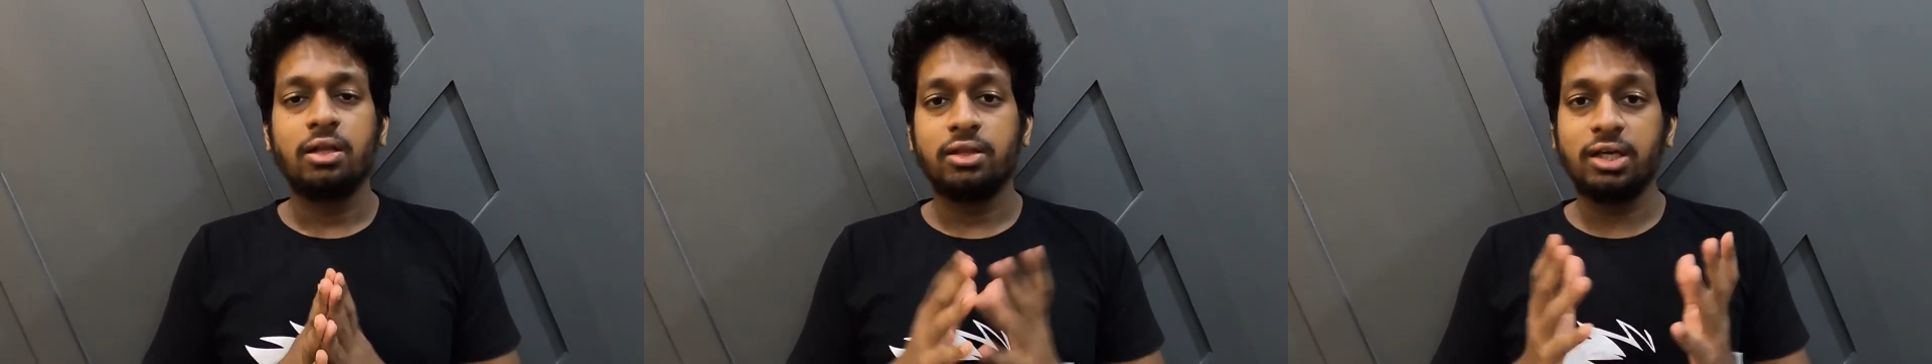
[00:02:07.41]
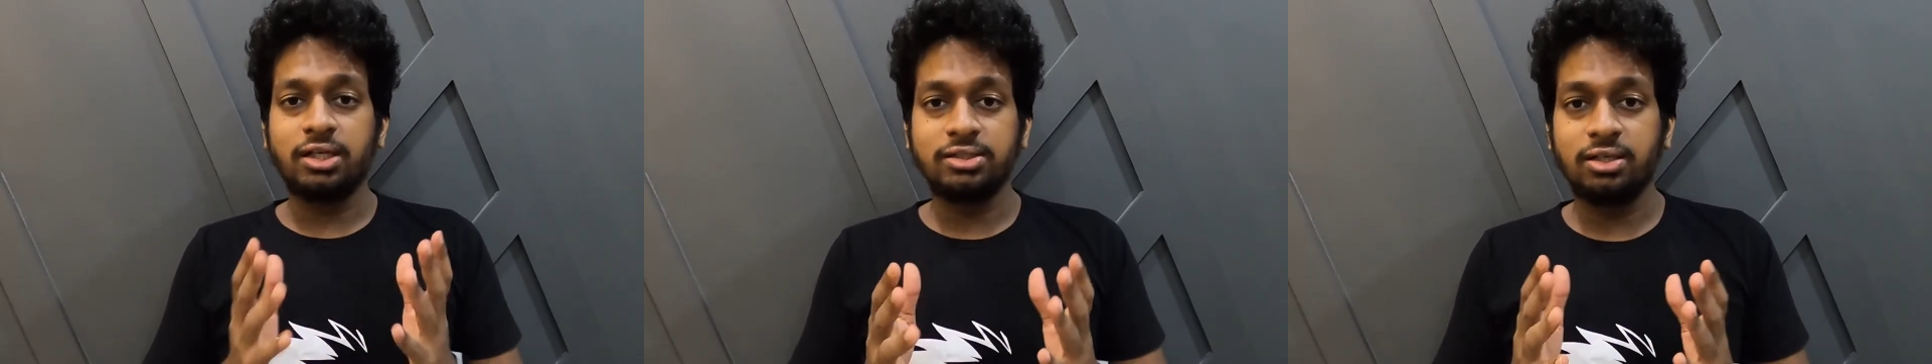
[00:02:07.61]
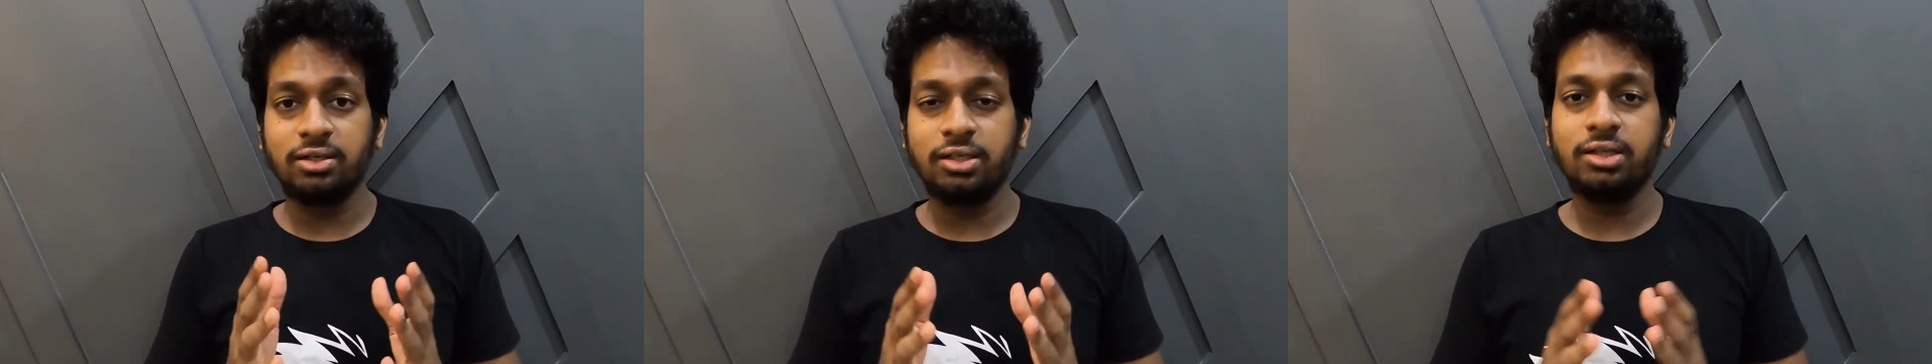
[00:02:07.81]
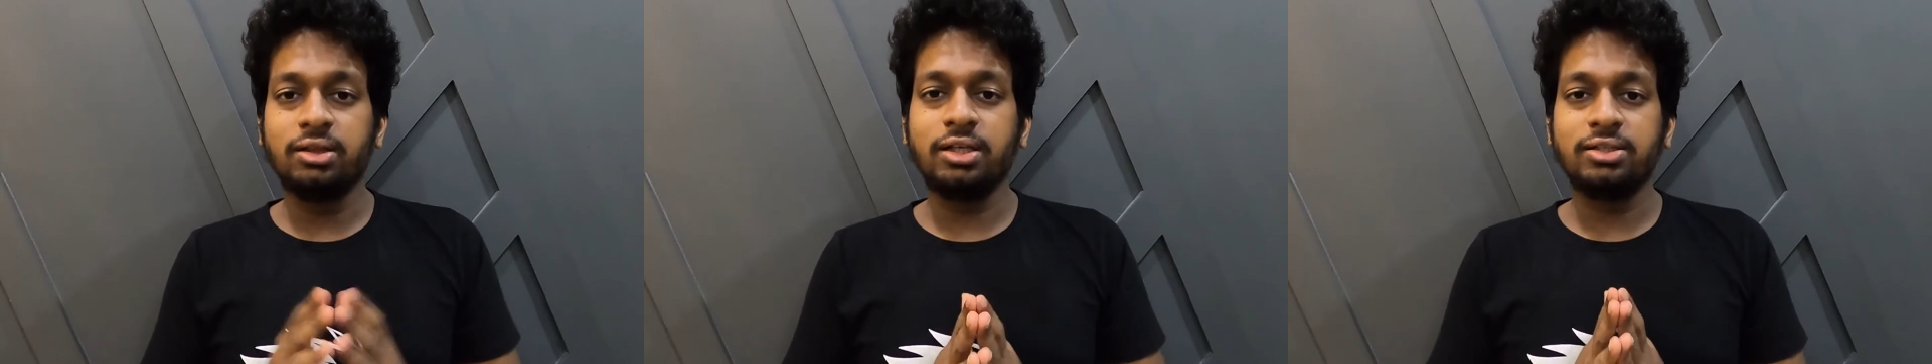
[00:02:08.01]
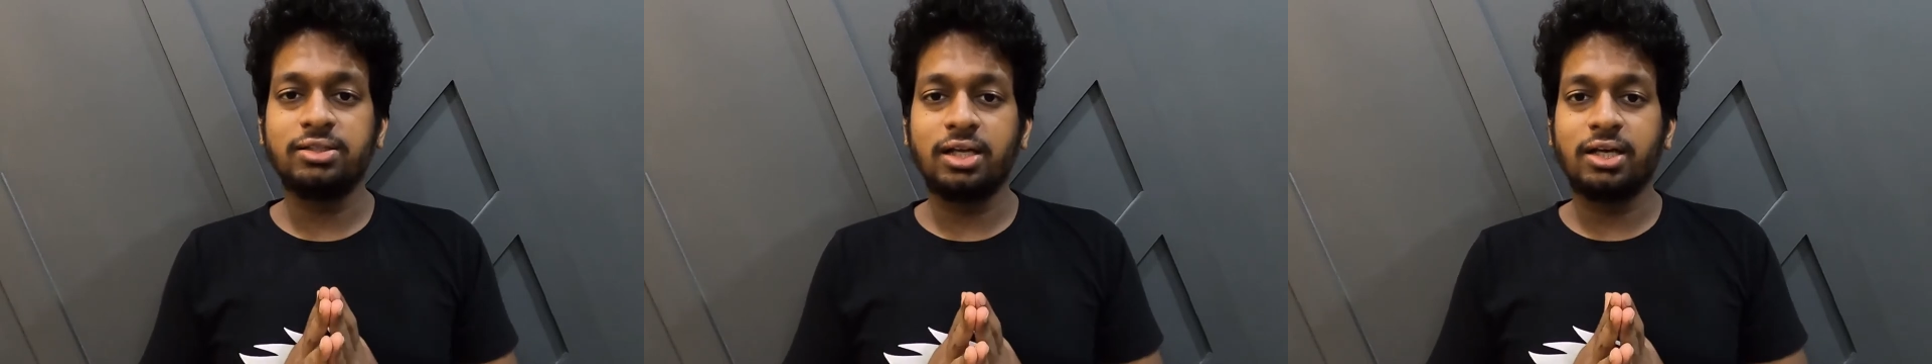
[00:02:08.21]
there are certain
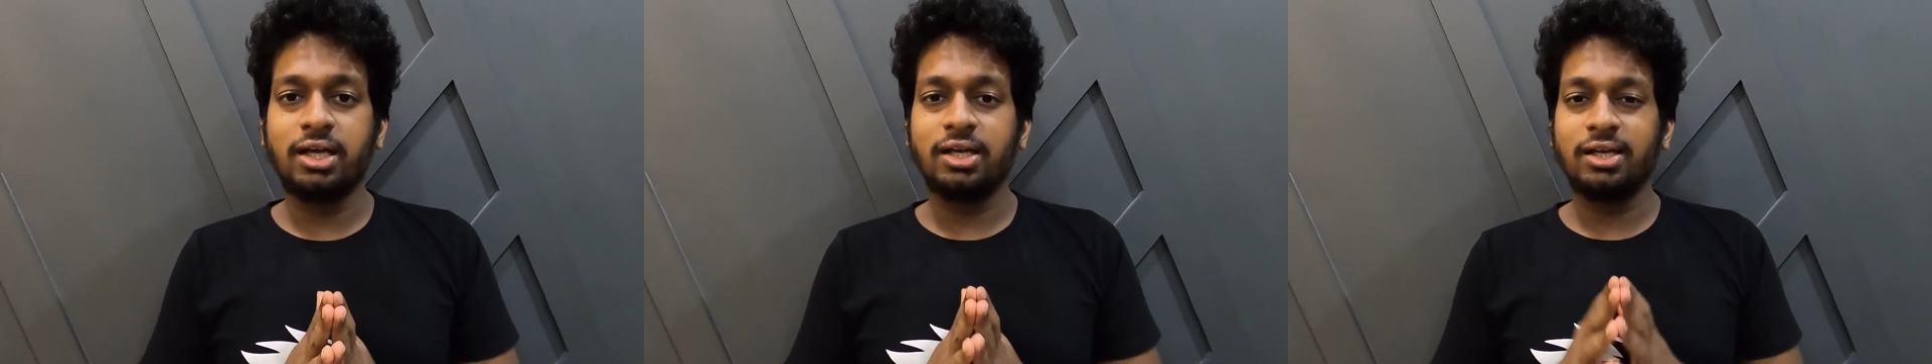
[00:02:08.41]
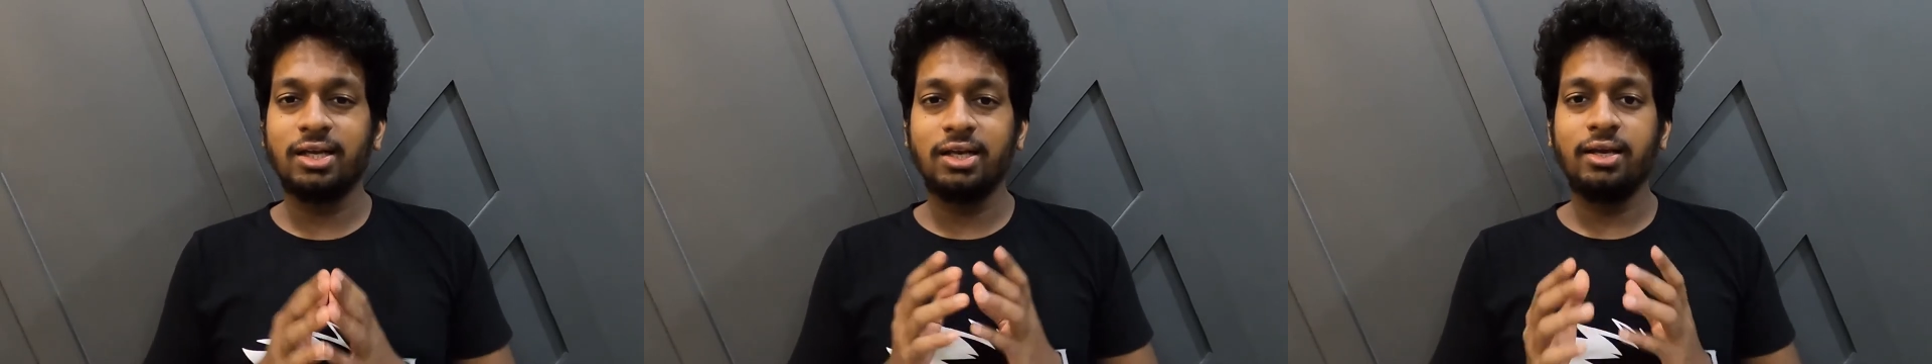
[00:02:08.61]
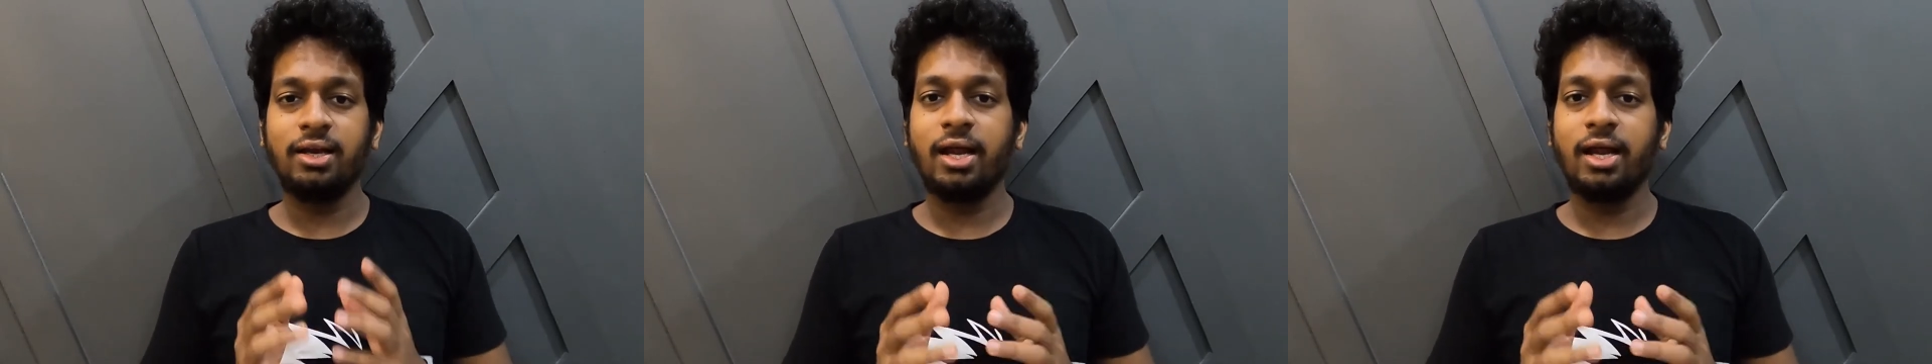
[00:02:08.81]
things that I really